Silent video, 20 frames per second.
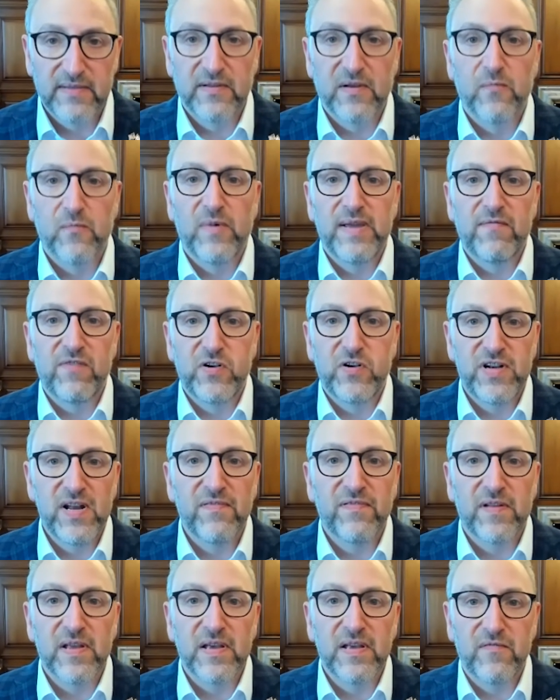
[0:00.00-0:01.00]
So we've
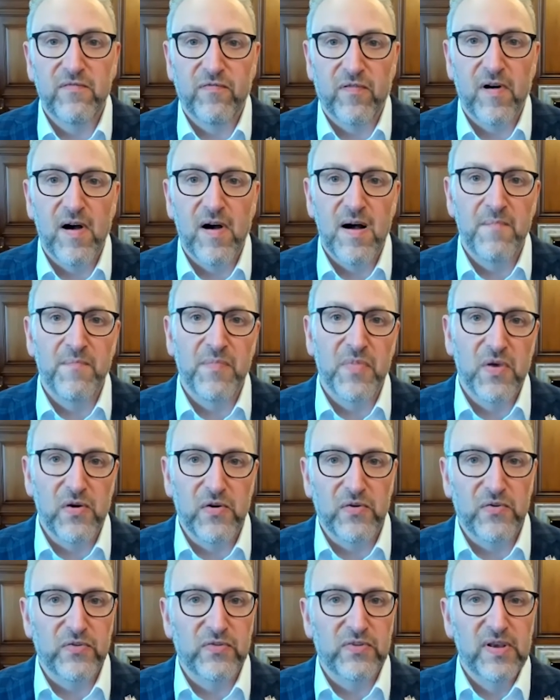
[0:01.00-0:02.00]
shifted from
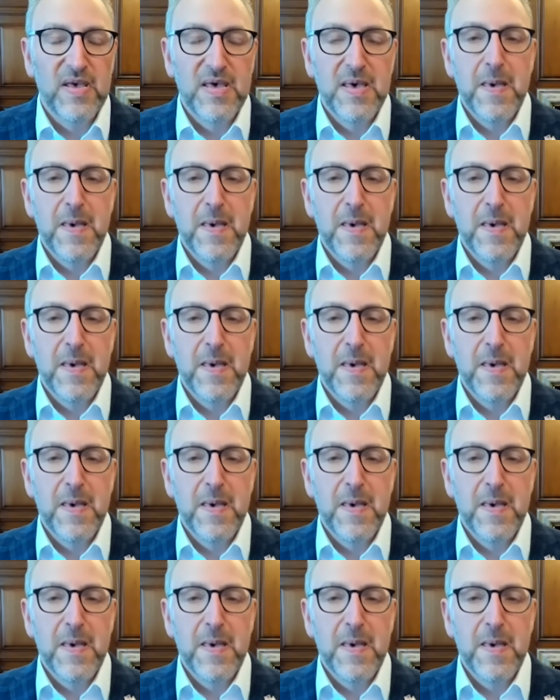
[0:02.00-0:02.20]
those